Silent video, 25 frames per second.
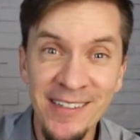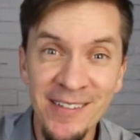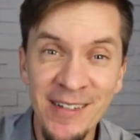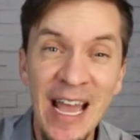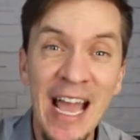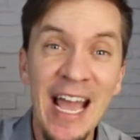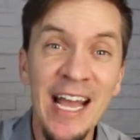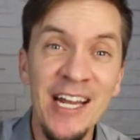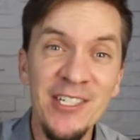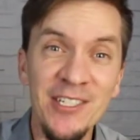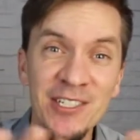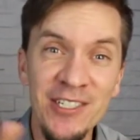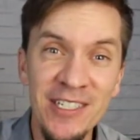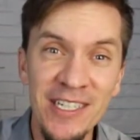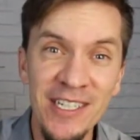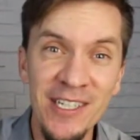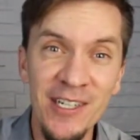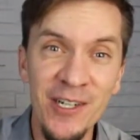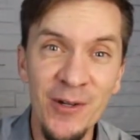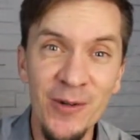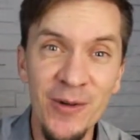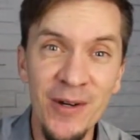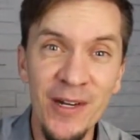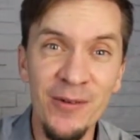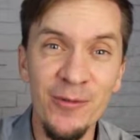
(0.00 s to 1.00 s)
Actually, you
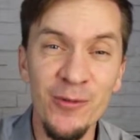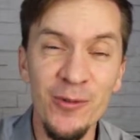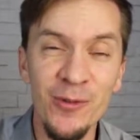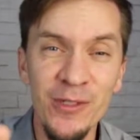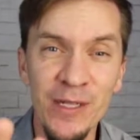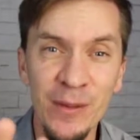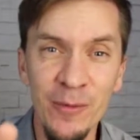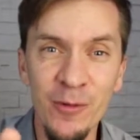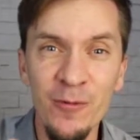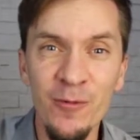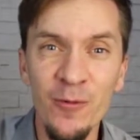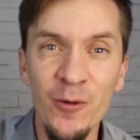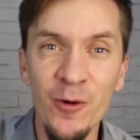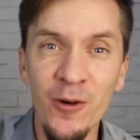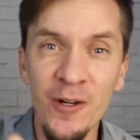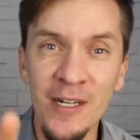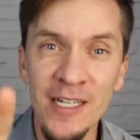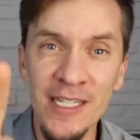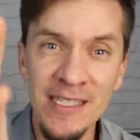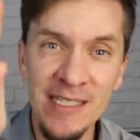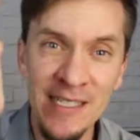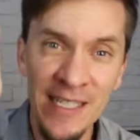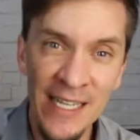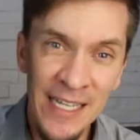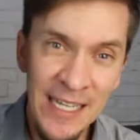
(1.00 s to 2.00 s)
know what? Rule number four
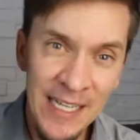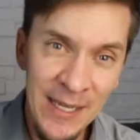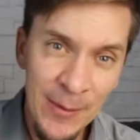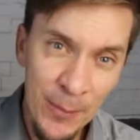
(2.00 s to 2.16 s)
is